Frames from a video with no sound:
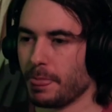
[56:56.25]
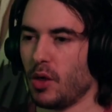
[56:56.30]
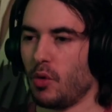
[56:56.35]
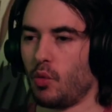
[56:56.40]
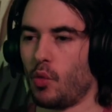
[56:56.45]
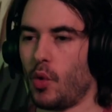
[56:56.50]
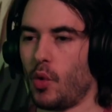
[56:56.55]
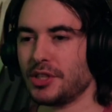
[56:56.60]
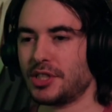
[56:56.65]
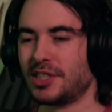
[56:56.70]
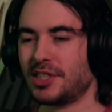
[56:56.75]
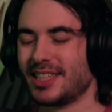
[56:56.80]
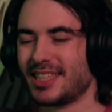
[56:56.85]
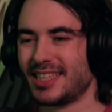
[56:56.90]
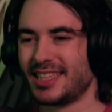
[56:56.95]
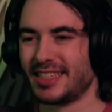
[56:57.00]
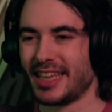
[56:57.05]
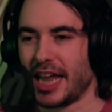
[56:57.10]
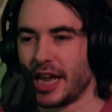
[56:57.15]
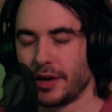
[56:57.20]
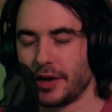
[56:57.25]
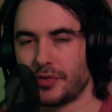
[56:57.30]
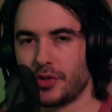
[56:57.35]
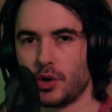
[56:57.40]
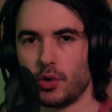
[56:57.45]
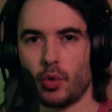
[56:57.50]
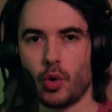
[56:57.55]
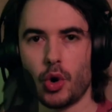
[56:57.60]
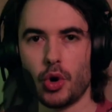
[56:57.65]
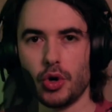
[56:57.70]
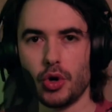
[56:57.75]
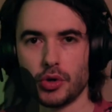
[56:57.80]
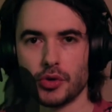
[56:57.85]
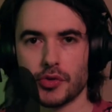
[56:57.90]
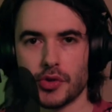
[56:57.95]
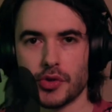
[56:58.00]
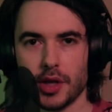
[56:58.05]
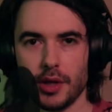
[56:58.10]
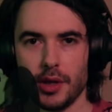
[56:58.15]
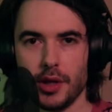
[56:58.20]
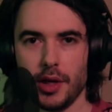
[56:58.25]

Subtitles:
wants to save the world,